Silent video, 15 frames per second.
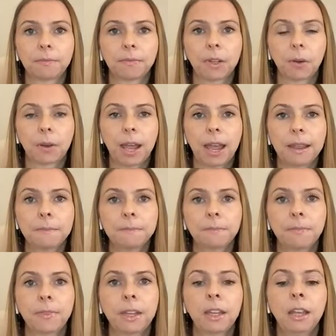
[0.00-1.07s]
Okay?
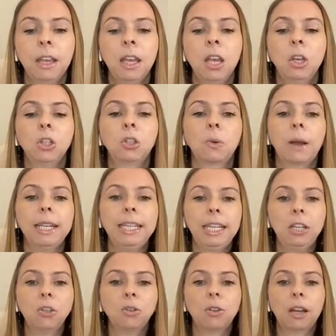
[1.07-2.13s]
So I
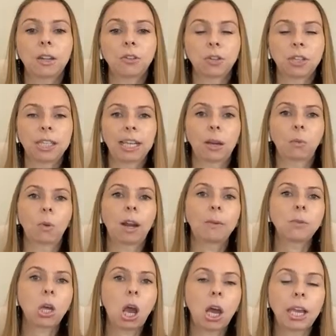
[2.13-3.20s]
need you to understand, when I'm
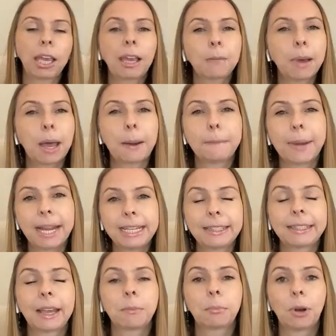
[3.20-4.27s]
talking about a
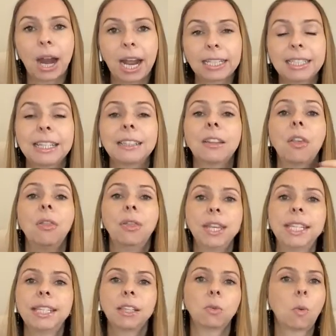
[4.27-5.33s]
mindset practice,
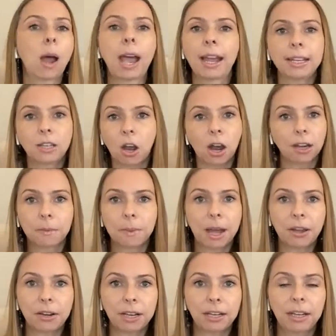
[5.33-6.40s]
this is why I talk
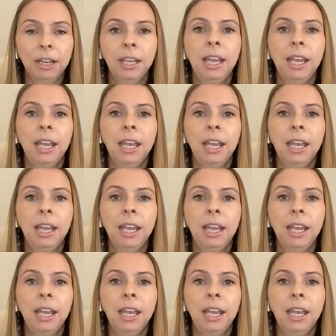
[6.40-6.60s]
about it.